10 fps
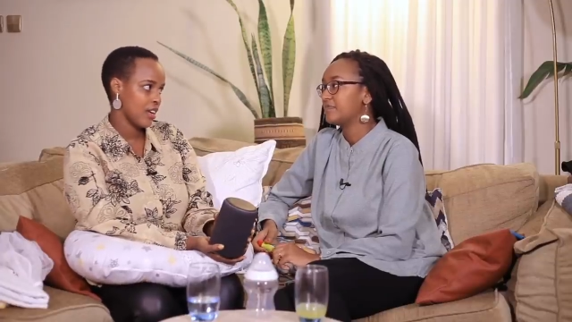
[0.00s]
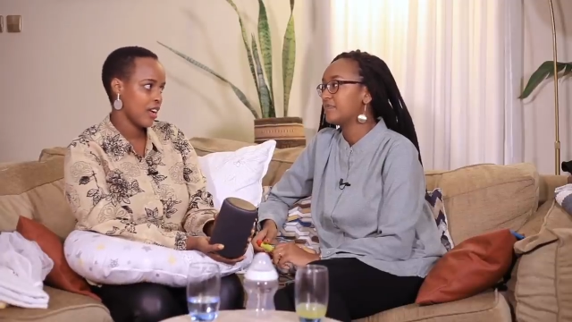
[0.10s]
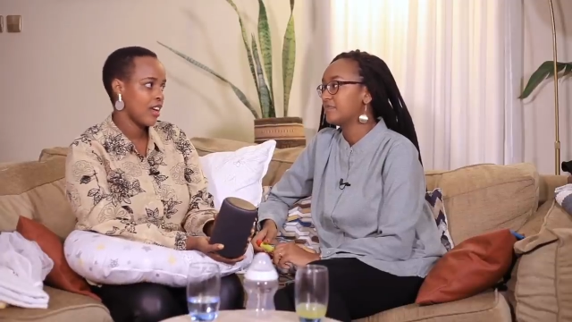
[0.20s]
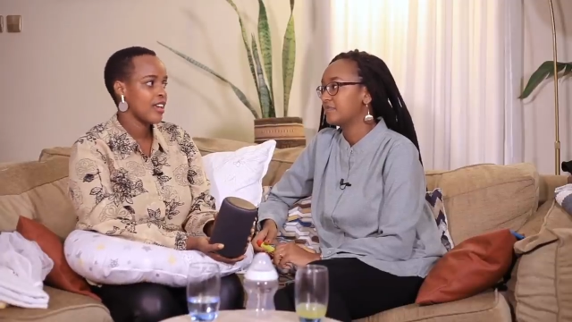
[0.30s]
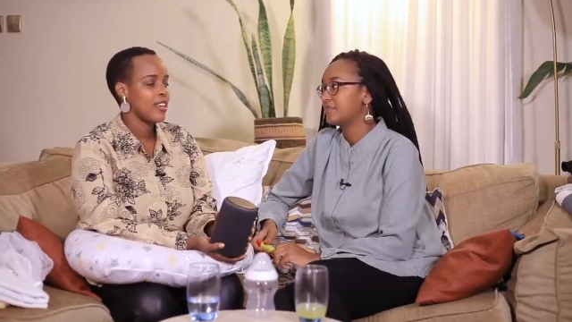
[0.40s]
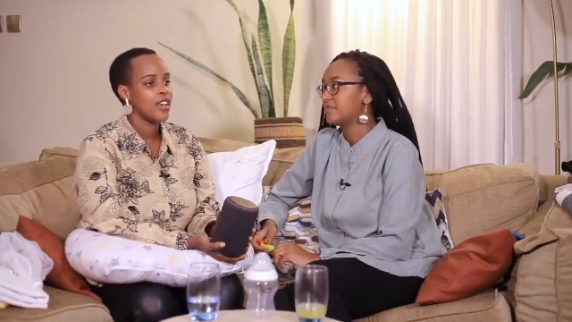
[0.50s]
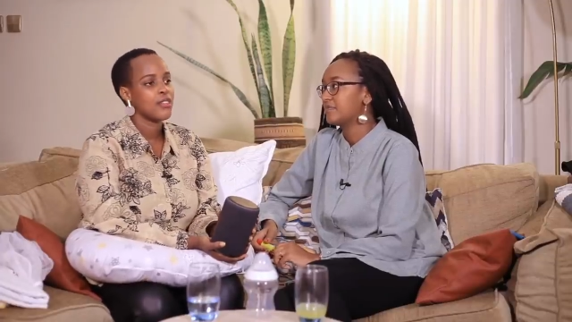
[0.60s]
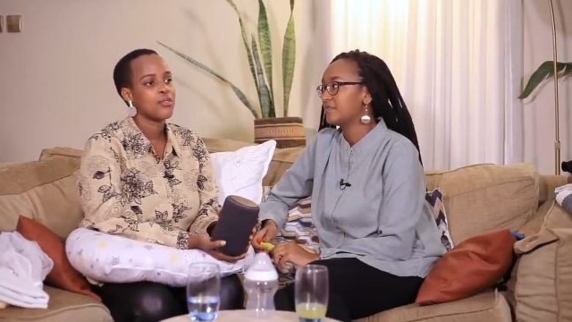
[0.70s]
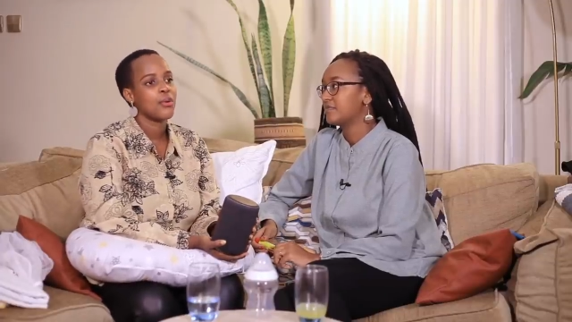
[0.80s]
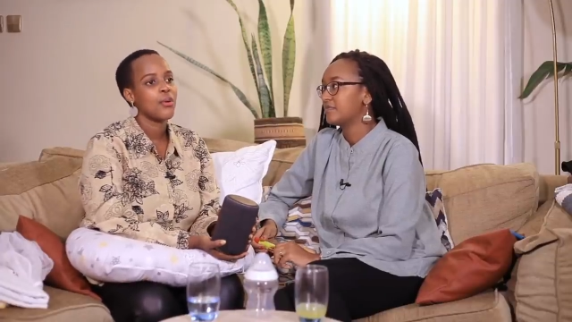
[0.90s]
Speaker 1: mm hmm Yeah.
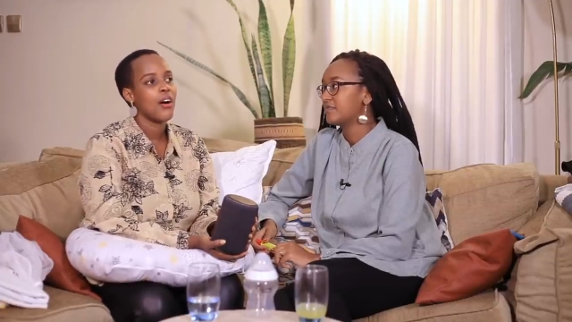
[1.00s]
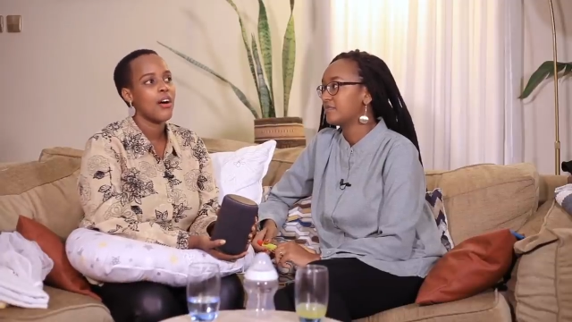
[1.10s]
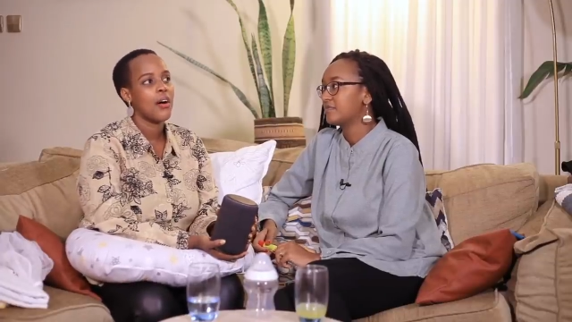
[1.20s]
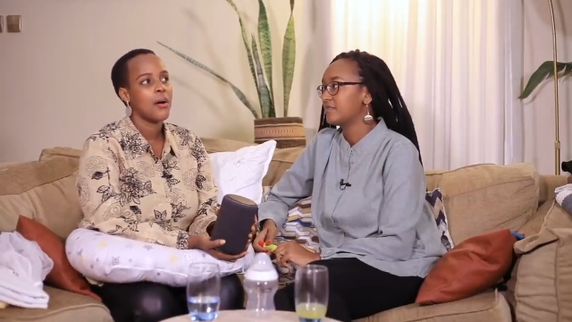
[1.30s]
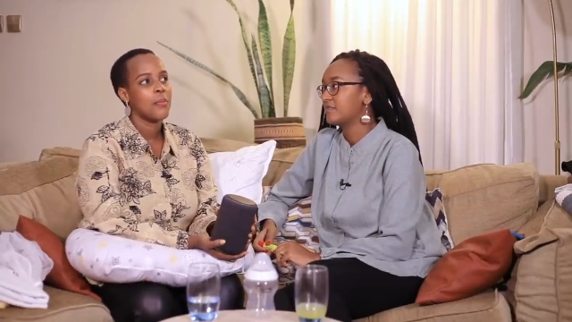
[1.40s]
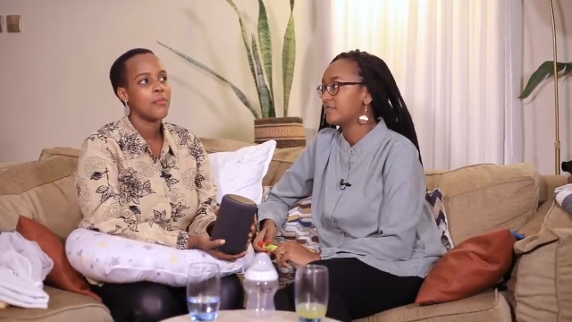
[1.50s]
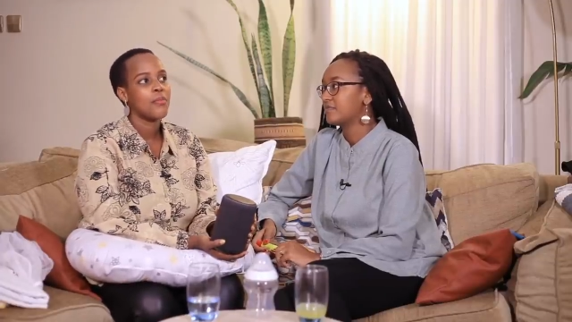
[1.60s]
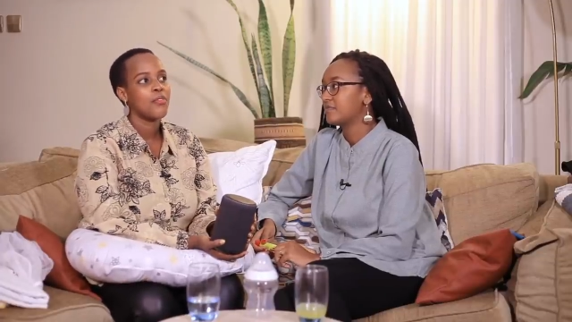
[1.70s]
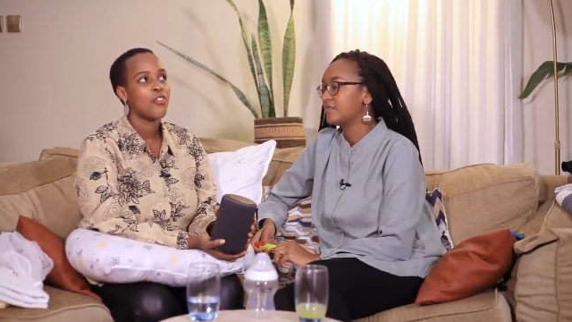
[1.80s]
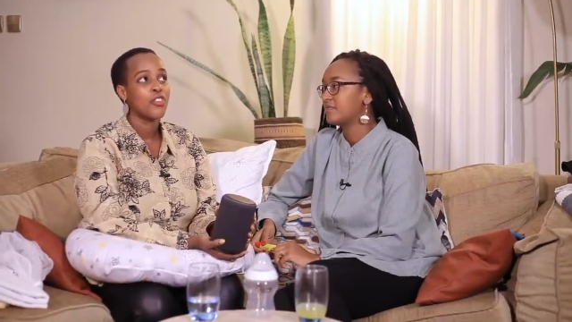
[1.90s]
So um,
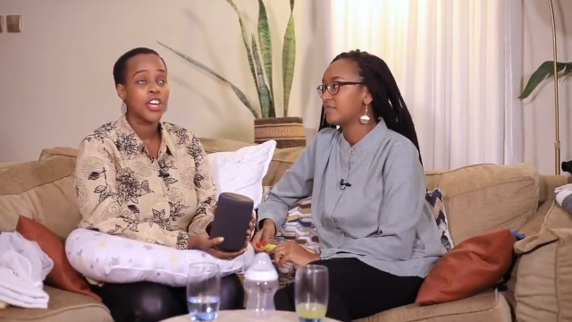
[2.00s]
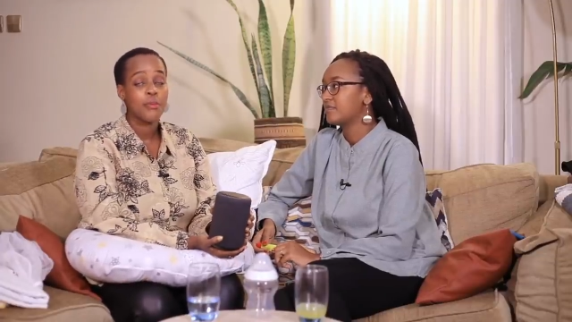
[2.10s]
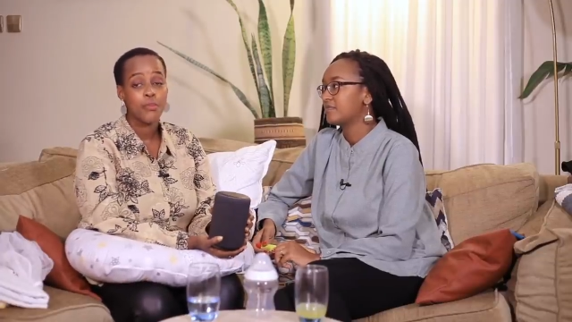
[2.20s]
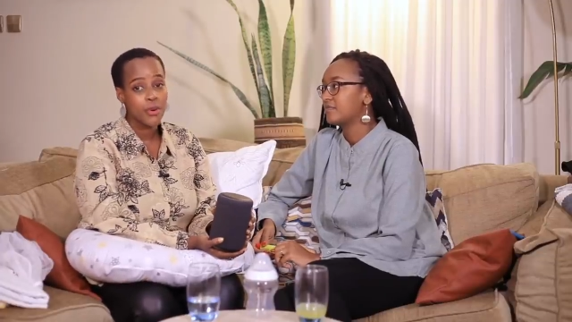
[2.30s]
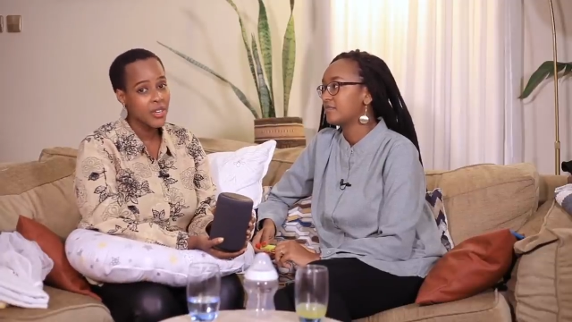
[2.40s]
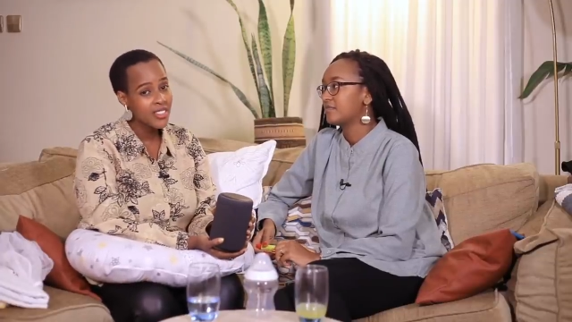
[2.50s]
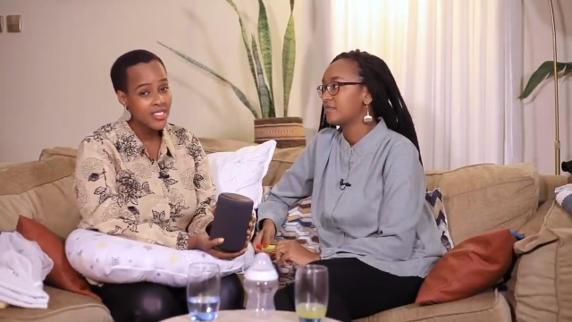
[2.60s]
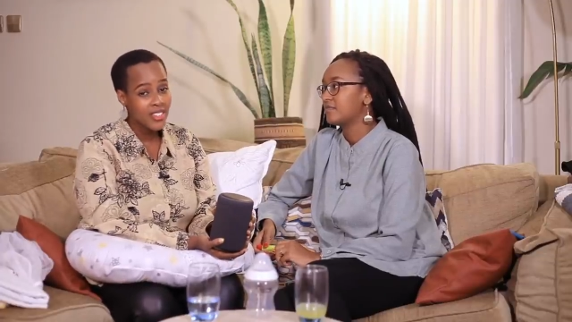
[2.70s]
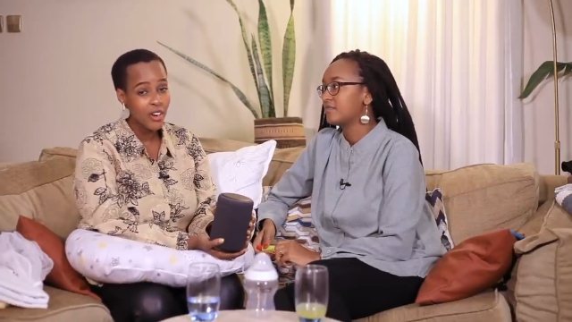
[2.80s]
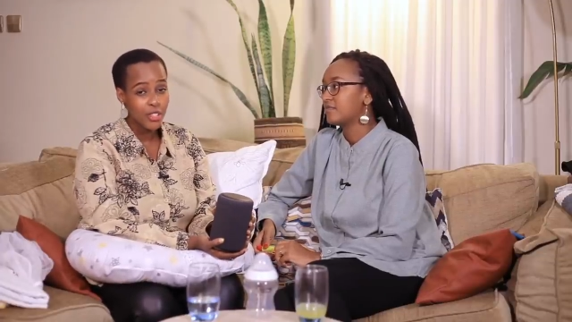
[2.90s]
we get
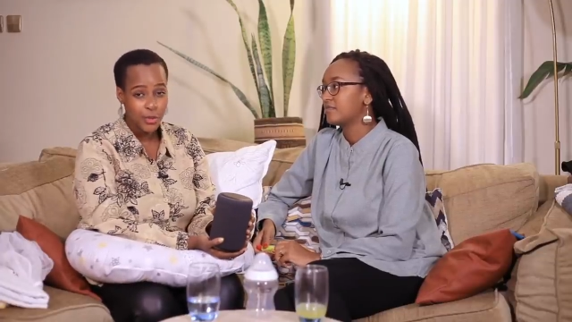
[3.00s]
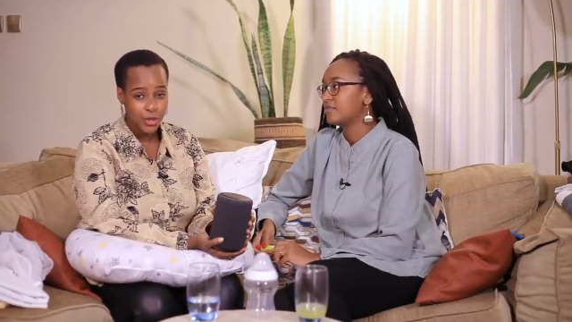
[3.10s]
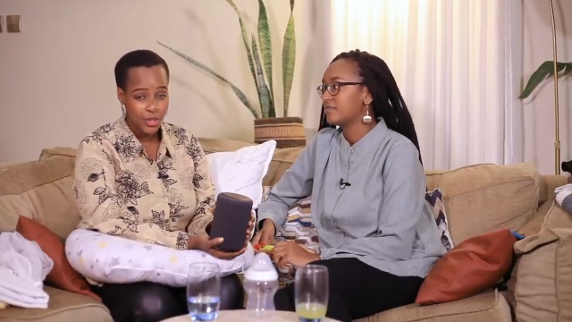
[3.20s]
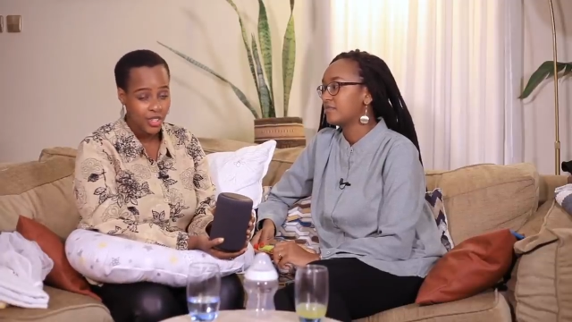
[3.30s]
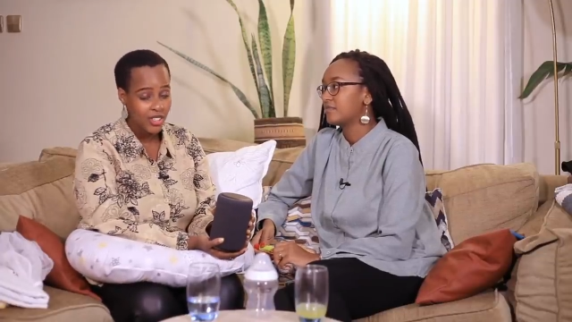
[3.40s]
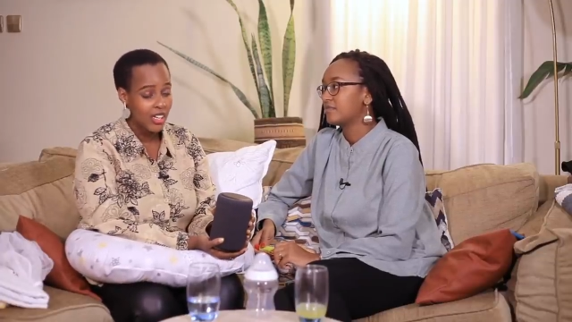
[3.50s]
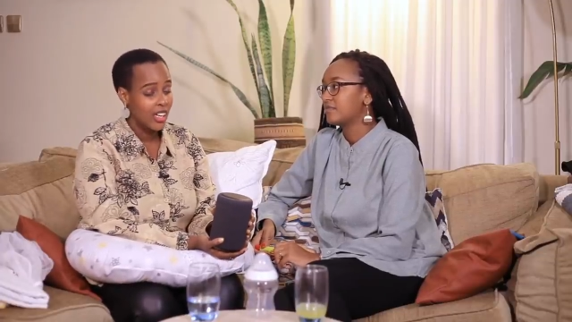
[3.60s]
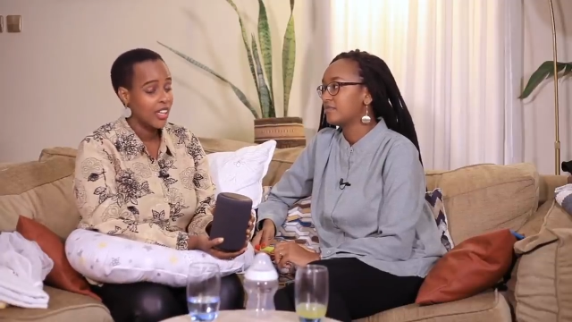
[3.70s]
bored in the hospital.